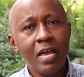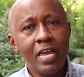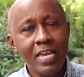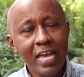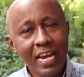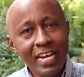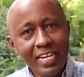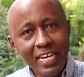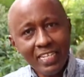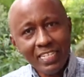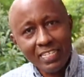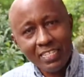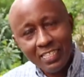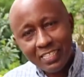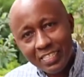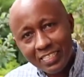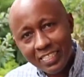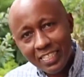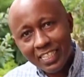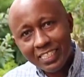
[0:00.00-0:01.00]
And yet
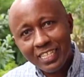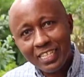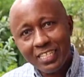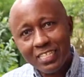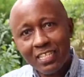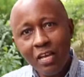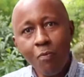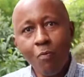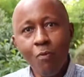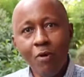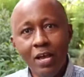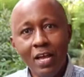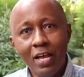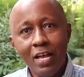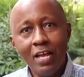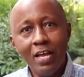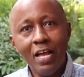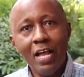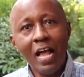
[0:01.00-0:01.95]
this secretary somewhere